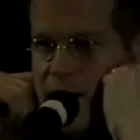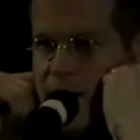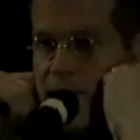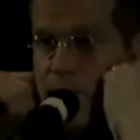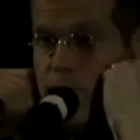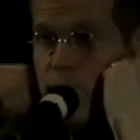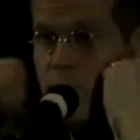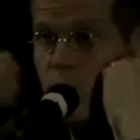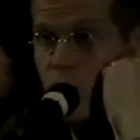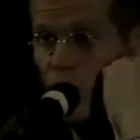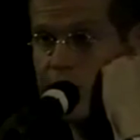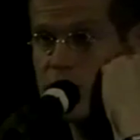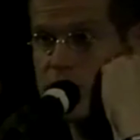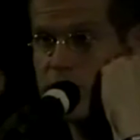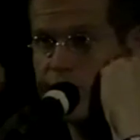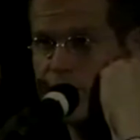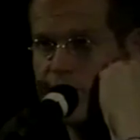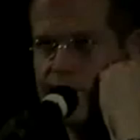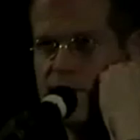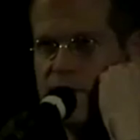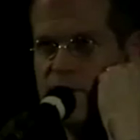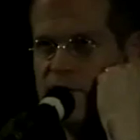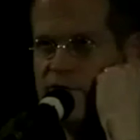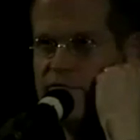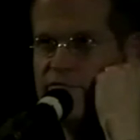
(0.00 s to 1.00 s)
a
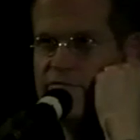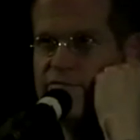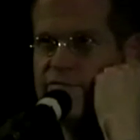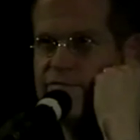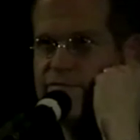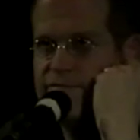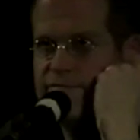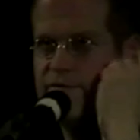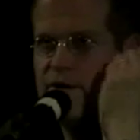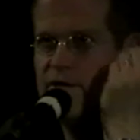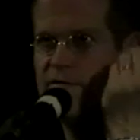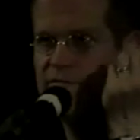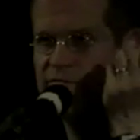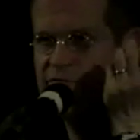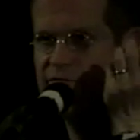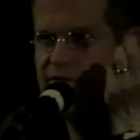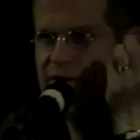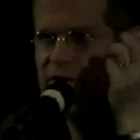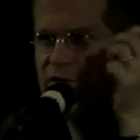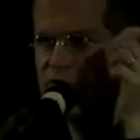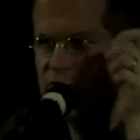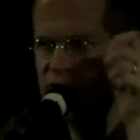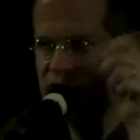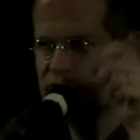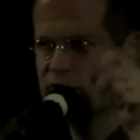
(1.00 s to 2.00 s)
mortar of
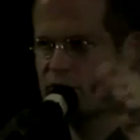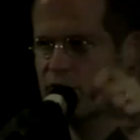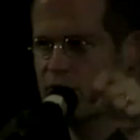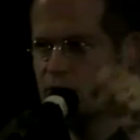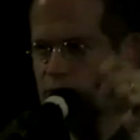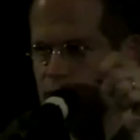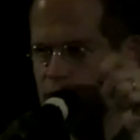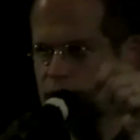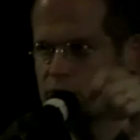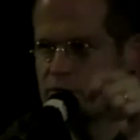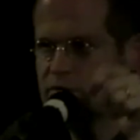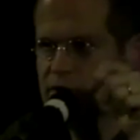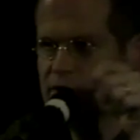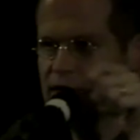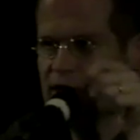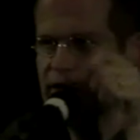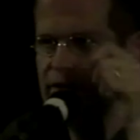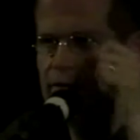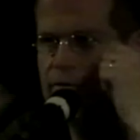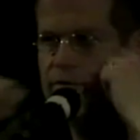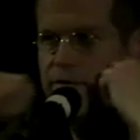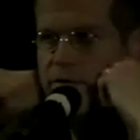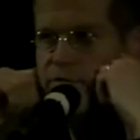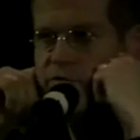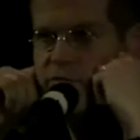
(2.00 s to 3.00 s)
fiction to hold
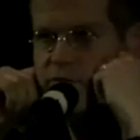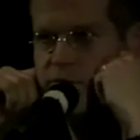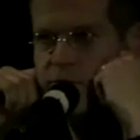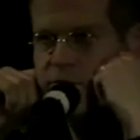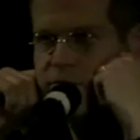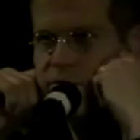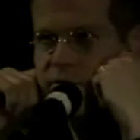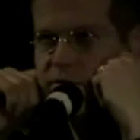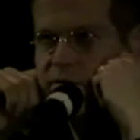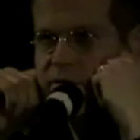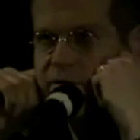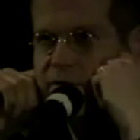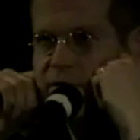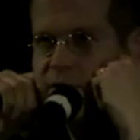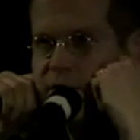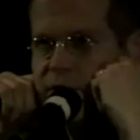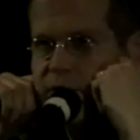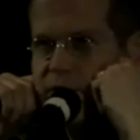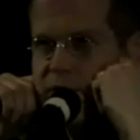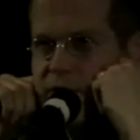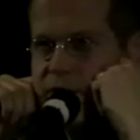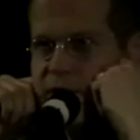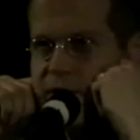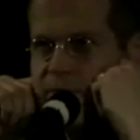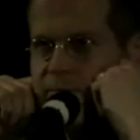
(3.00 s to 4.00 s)
together the truth
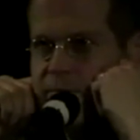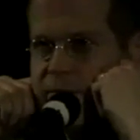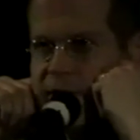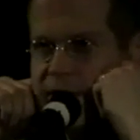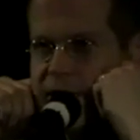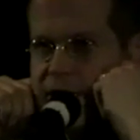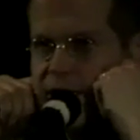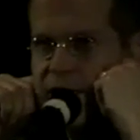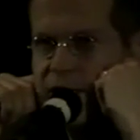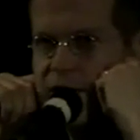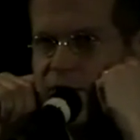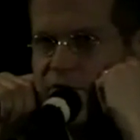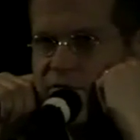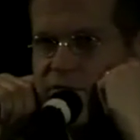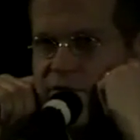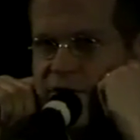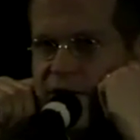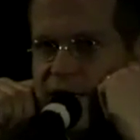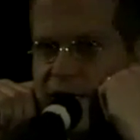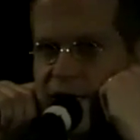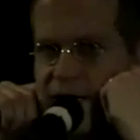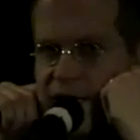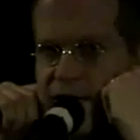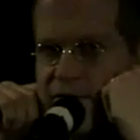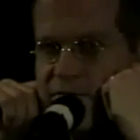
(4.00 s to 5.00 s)
in
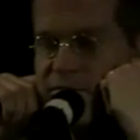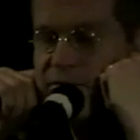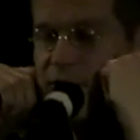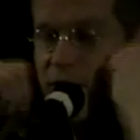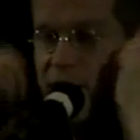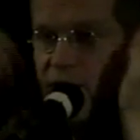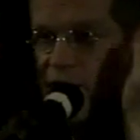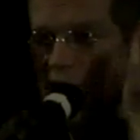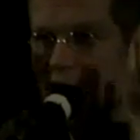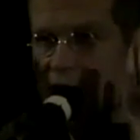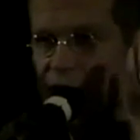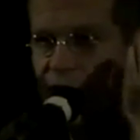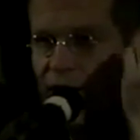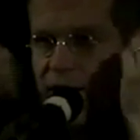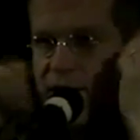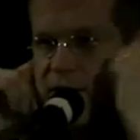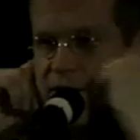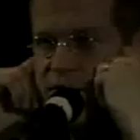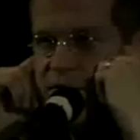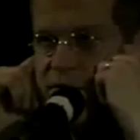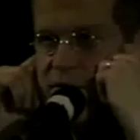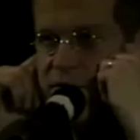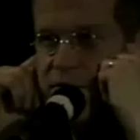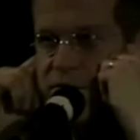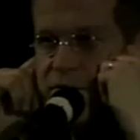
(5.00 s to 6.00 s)
biography, and I
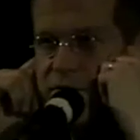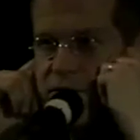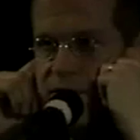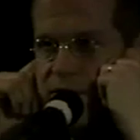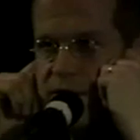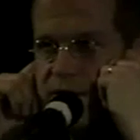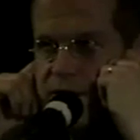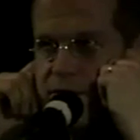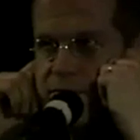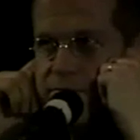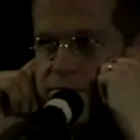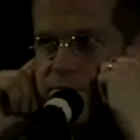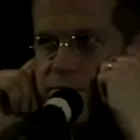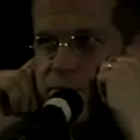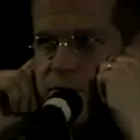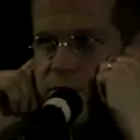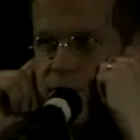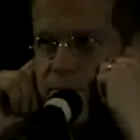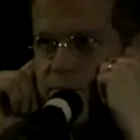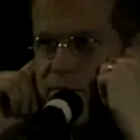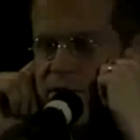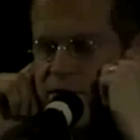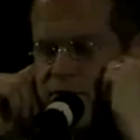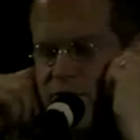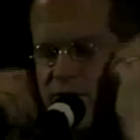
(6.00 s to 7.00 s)
decided this isn't going to
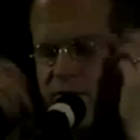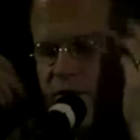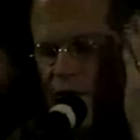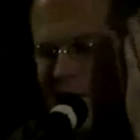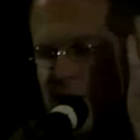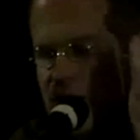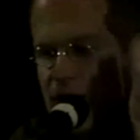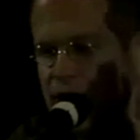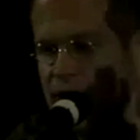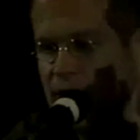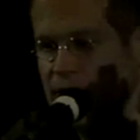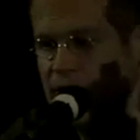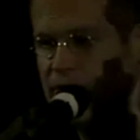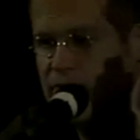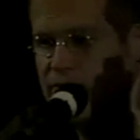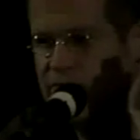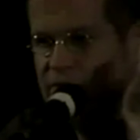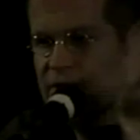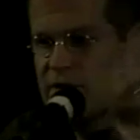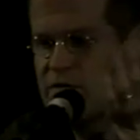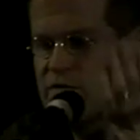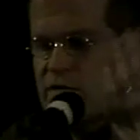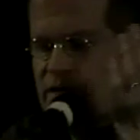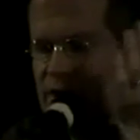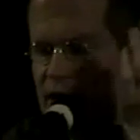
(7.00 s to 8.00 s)
work. Plus,
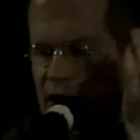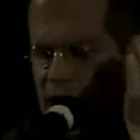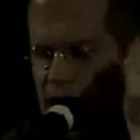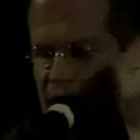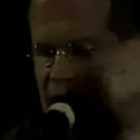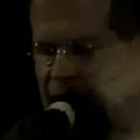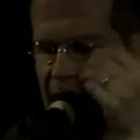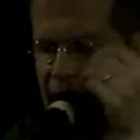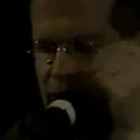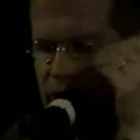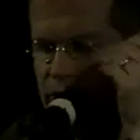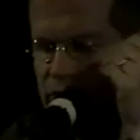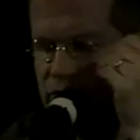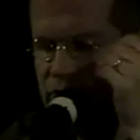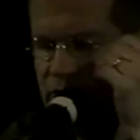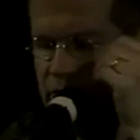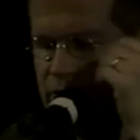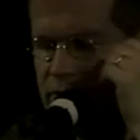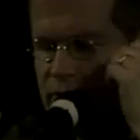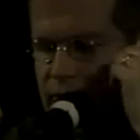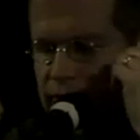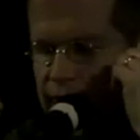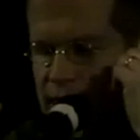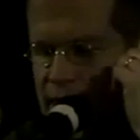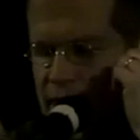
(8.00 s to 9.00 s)
fiction allows
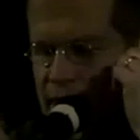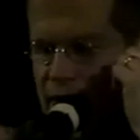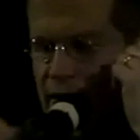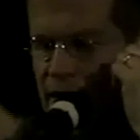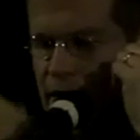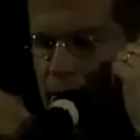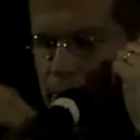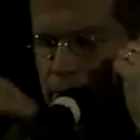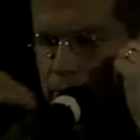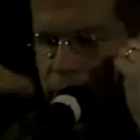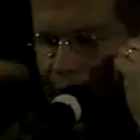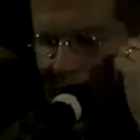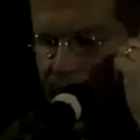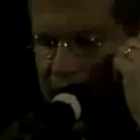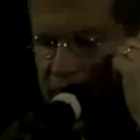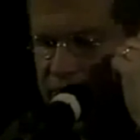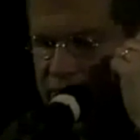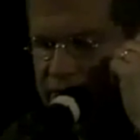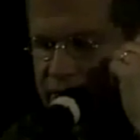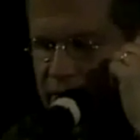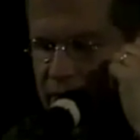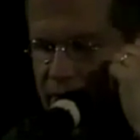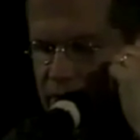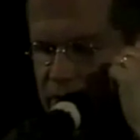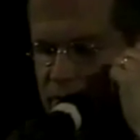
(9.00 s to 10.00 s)
you to get
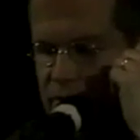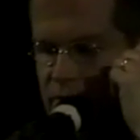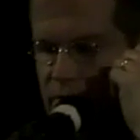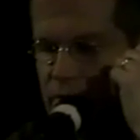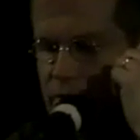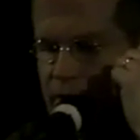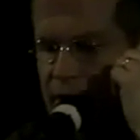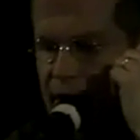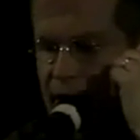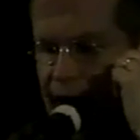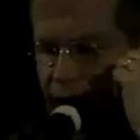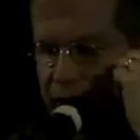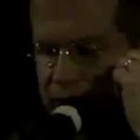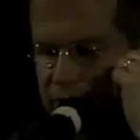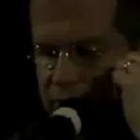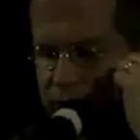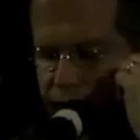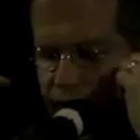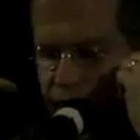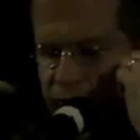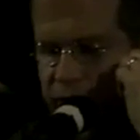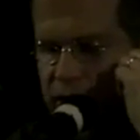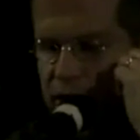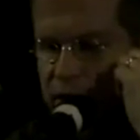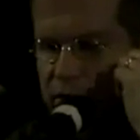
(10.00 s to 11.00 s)
above a story and
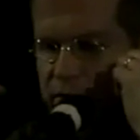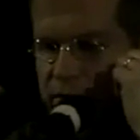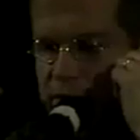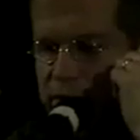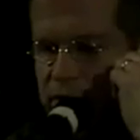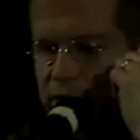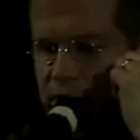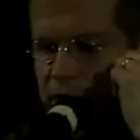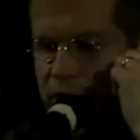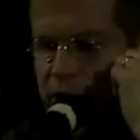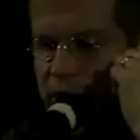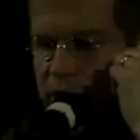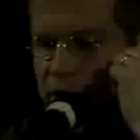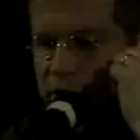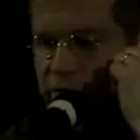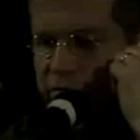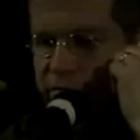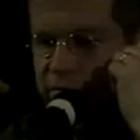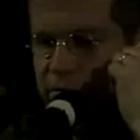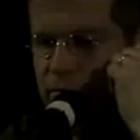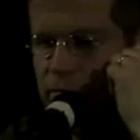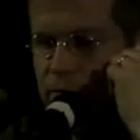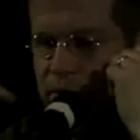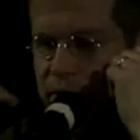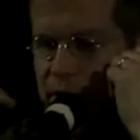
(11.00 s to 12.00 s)
see it
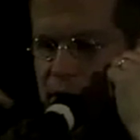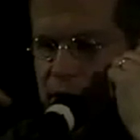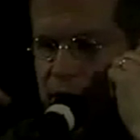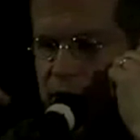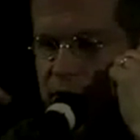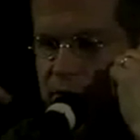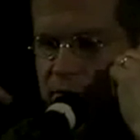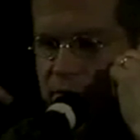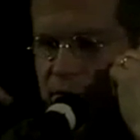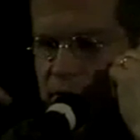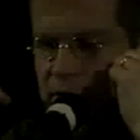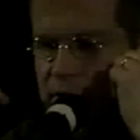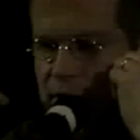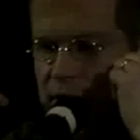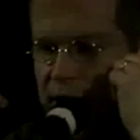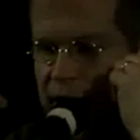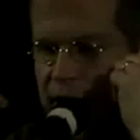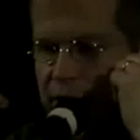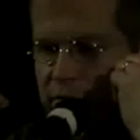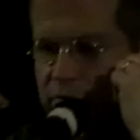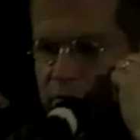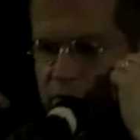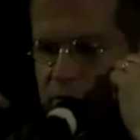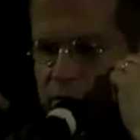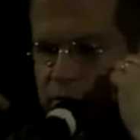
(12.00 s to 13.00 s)
for what it is. It
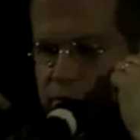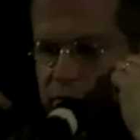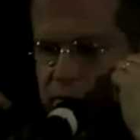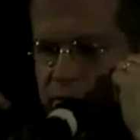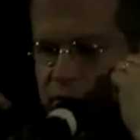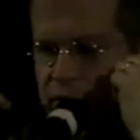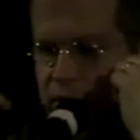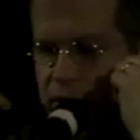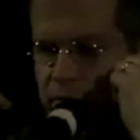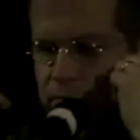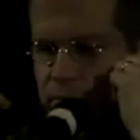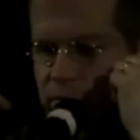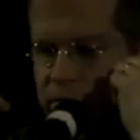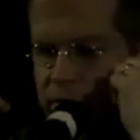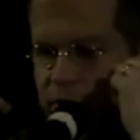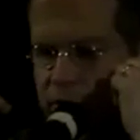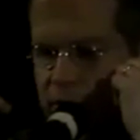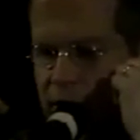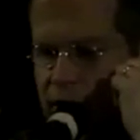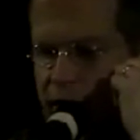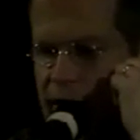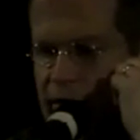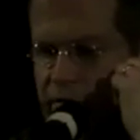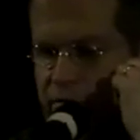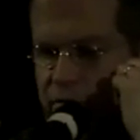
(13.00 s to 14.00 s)
allows you to see it with
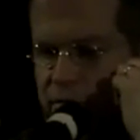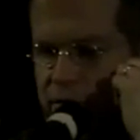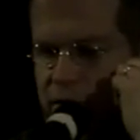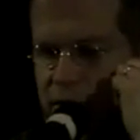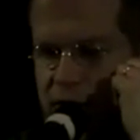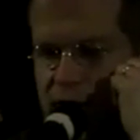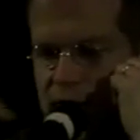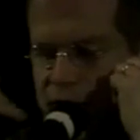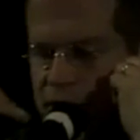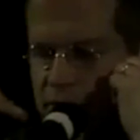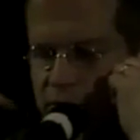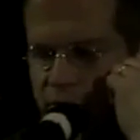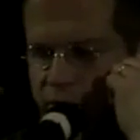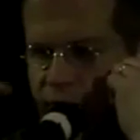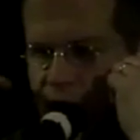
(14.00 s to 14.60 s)
an honesty that